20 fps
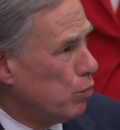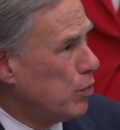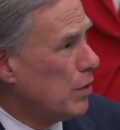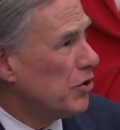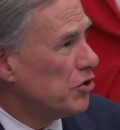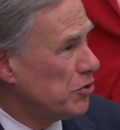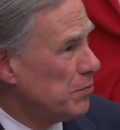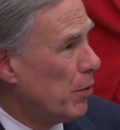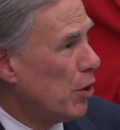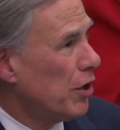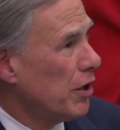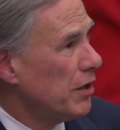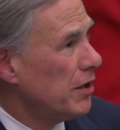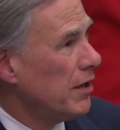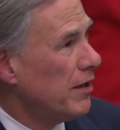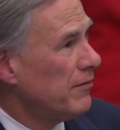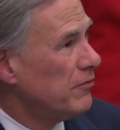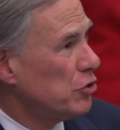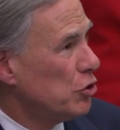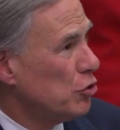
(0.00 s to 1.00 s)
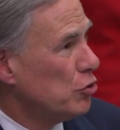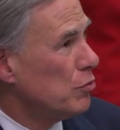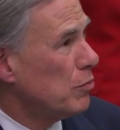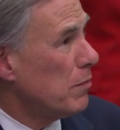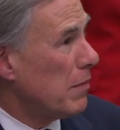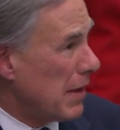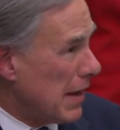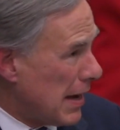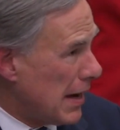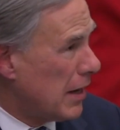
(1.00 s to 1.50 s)
we're smart enough to
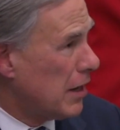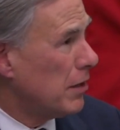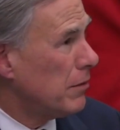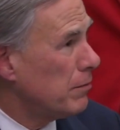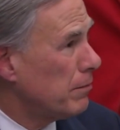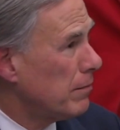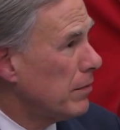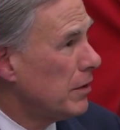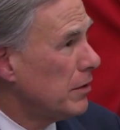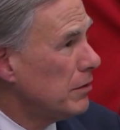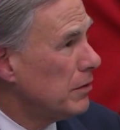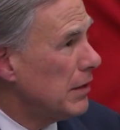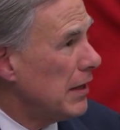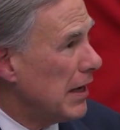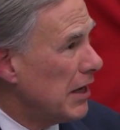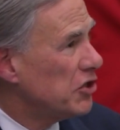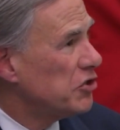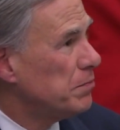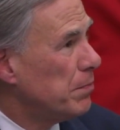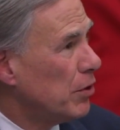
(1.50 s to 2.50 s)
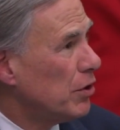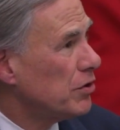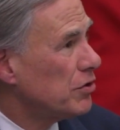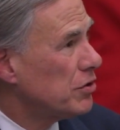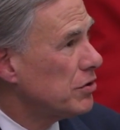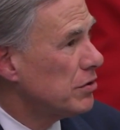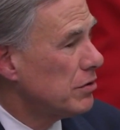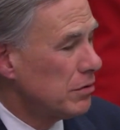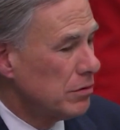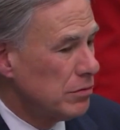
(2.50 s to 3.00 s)
hire the
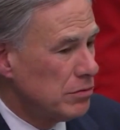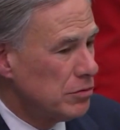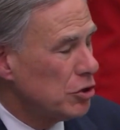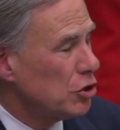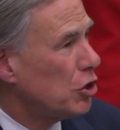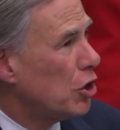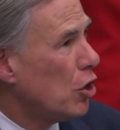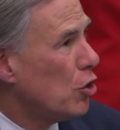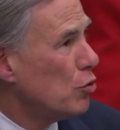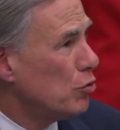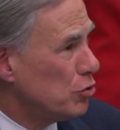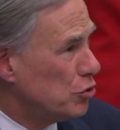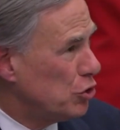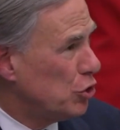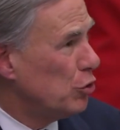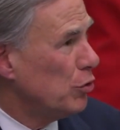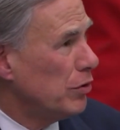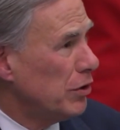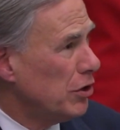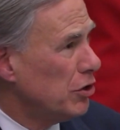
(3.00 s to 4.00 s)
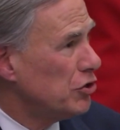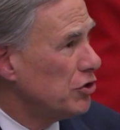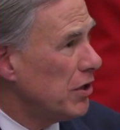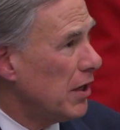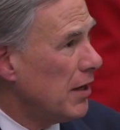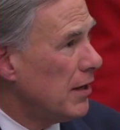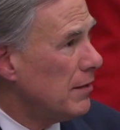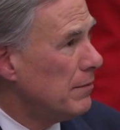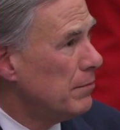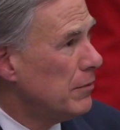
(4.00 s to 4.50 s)
experts to go do their
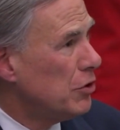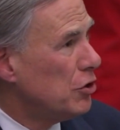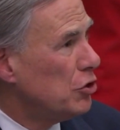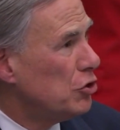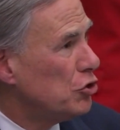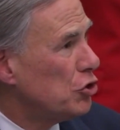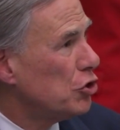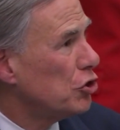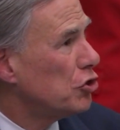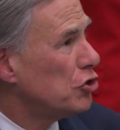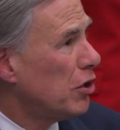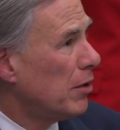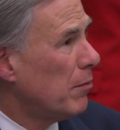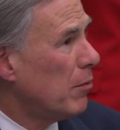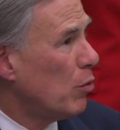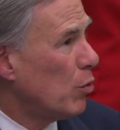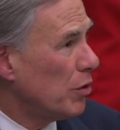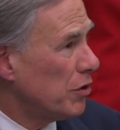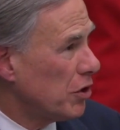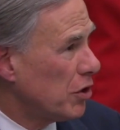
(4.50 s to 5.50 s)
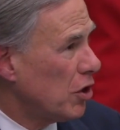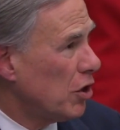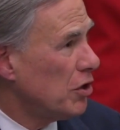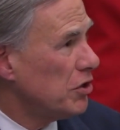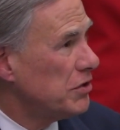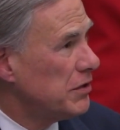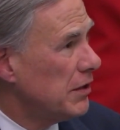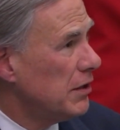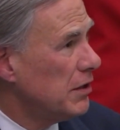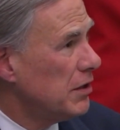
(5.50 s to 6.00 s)
job to determine what the
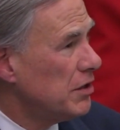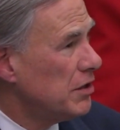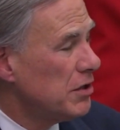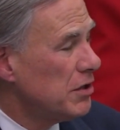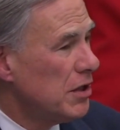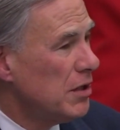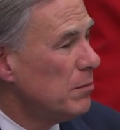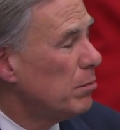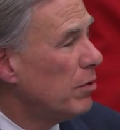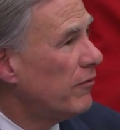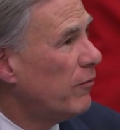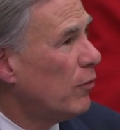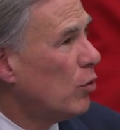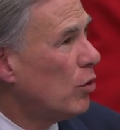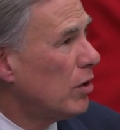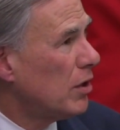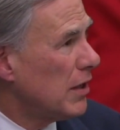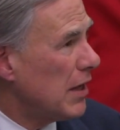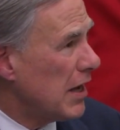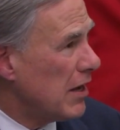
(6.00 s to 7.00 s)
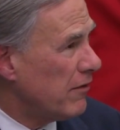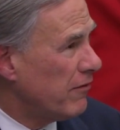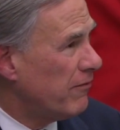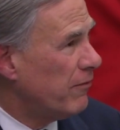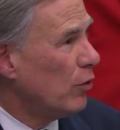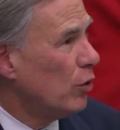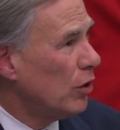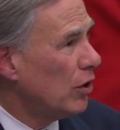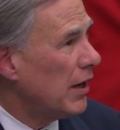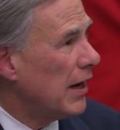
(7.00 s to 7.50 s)
cost is before a
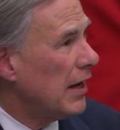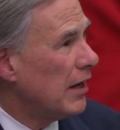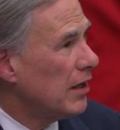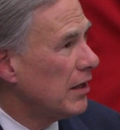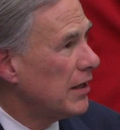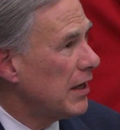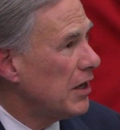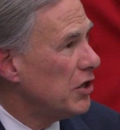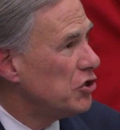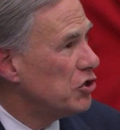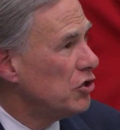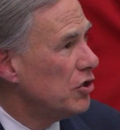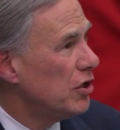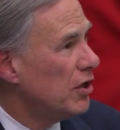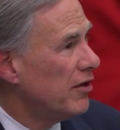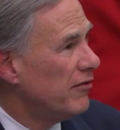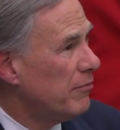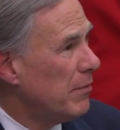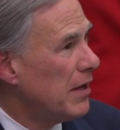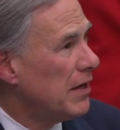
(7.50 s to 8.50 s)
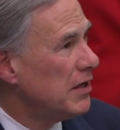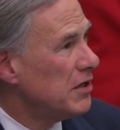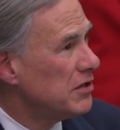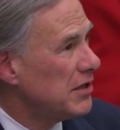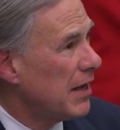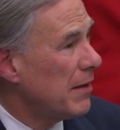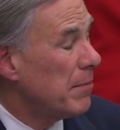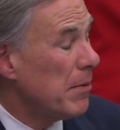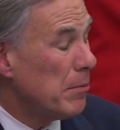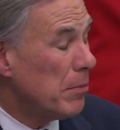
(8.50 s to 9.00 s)
fuller allocation of money is
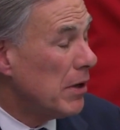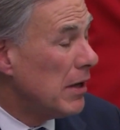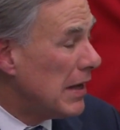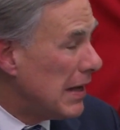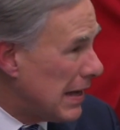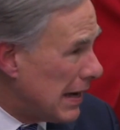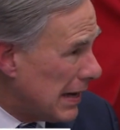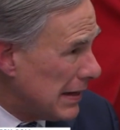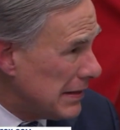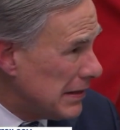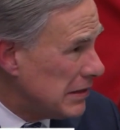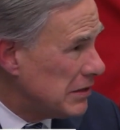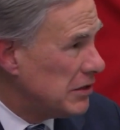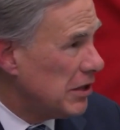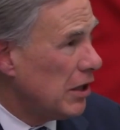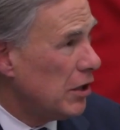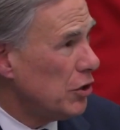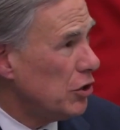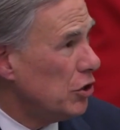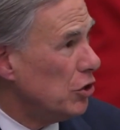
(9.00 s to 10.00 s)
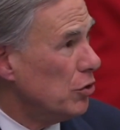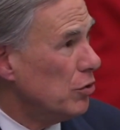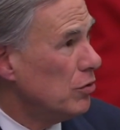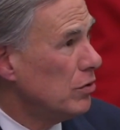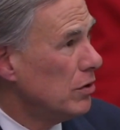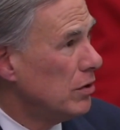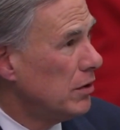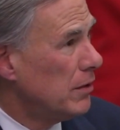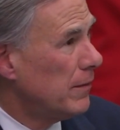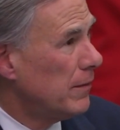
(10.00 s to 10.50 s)
capable. I did tell you,